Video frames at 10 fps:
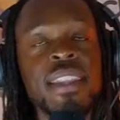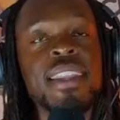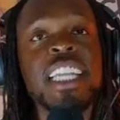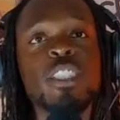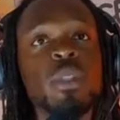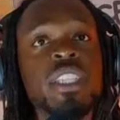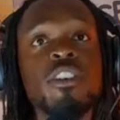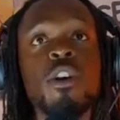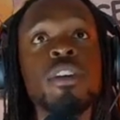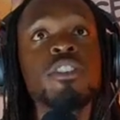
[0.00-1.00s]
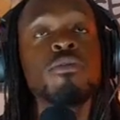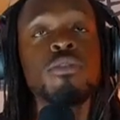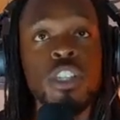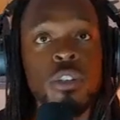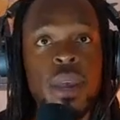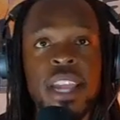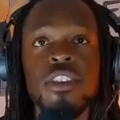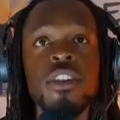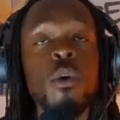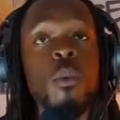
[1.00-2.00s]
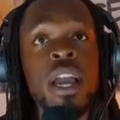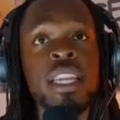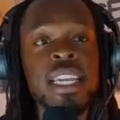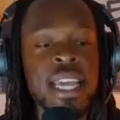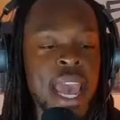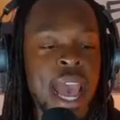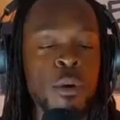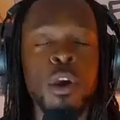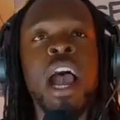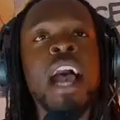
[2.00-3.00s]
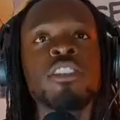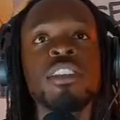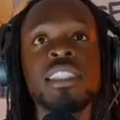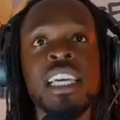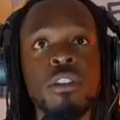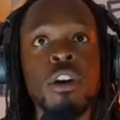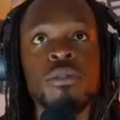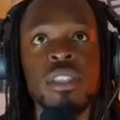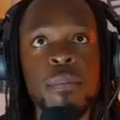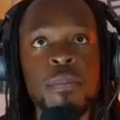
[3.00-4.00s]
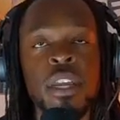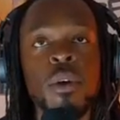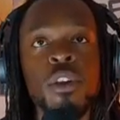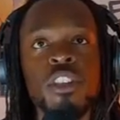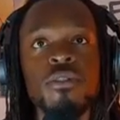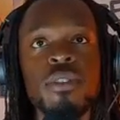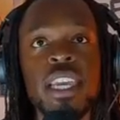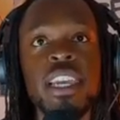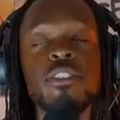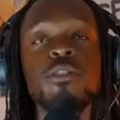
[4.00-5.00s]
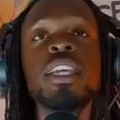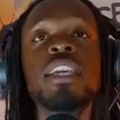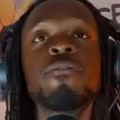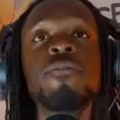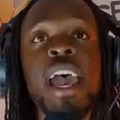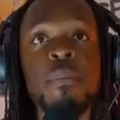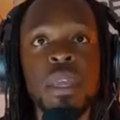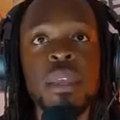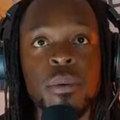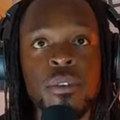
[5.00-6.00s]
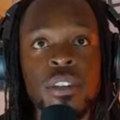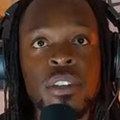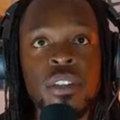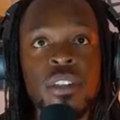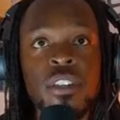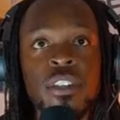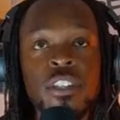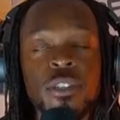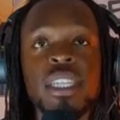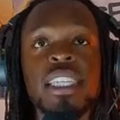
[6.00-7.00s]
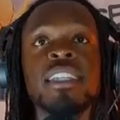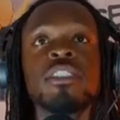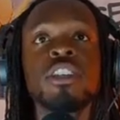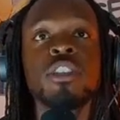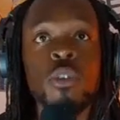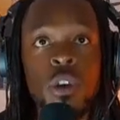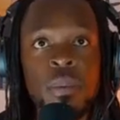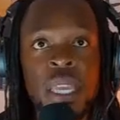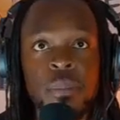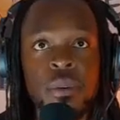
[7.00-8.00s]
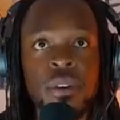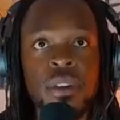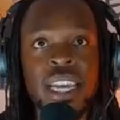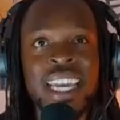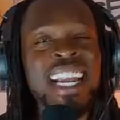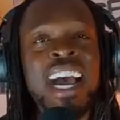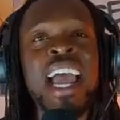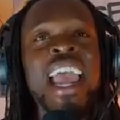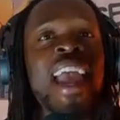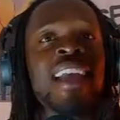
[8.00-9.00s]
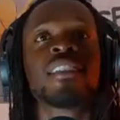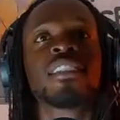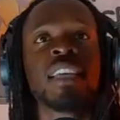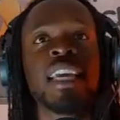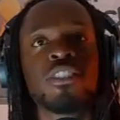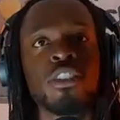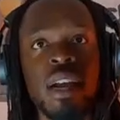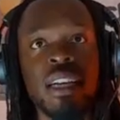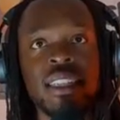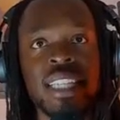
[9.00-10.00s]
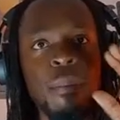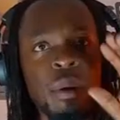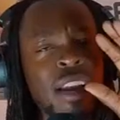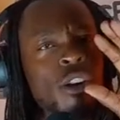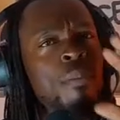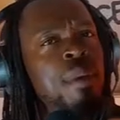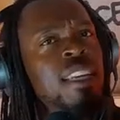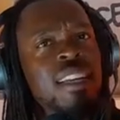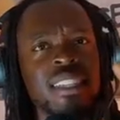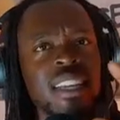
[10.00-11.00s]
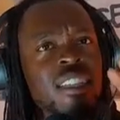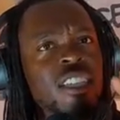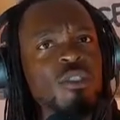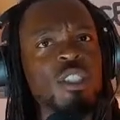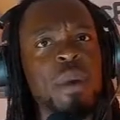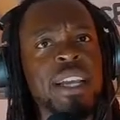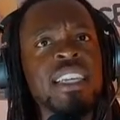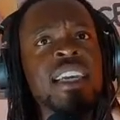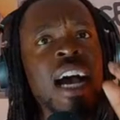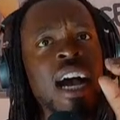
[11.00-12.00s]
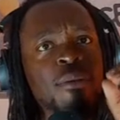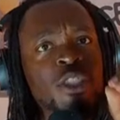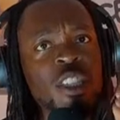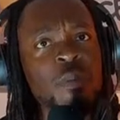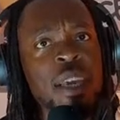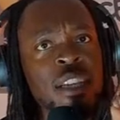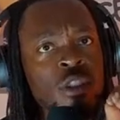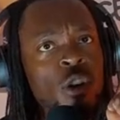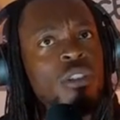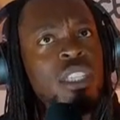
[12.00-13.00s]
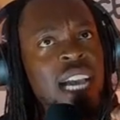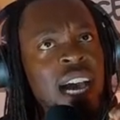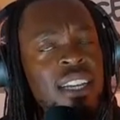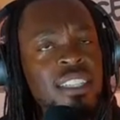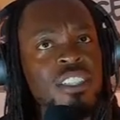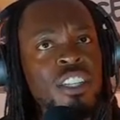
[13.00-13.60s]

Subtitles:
that's what they're going to do. And you know what? To sell Ozempic, what do you need? You need fat people. You need insecure people. And I hate to say it direct like that, but I don't mean it as any disrespect. I'm just being totally honest.